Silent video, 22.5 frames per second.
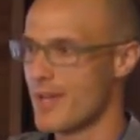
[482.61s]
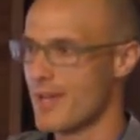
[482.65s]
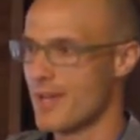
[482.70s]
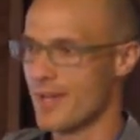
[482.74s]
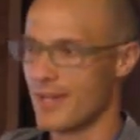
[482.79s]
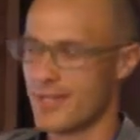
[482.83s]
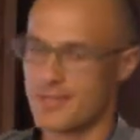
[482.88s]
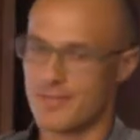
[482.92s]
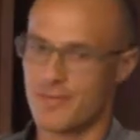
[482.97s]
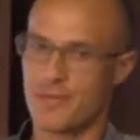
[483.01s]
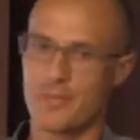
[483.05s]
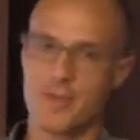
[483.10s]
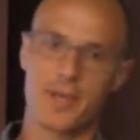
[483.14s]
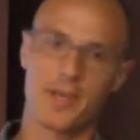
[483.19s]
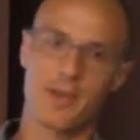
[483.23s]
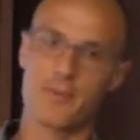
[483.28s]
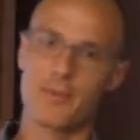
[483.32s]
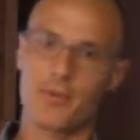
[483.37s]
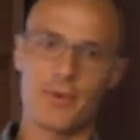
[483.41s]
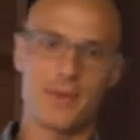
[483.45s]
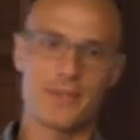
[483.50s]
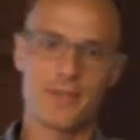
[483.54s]
because if you pick up
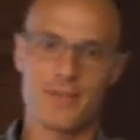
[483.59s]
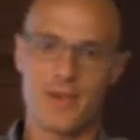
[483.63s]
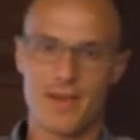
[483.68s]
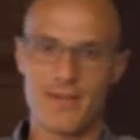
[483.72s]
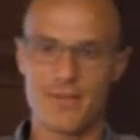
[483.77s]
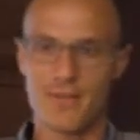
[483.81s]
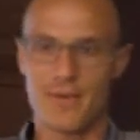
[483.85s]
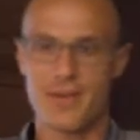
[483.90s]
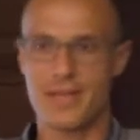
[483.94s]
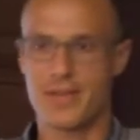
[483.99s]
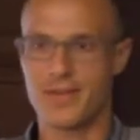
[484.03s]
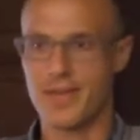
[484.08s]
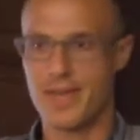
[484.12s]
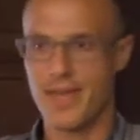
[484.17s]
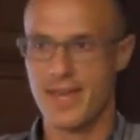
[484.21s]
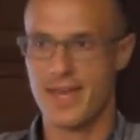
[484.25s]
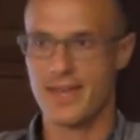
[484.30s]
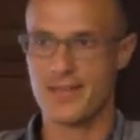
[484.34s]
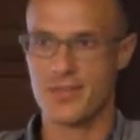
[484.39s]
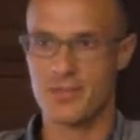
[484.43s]
the way too heavy weight, you can't.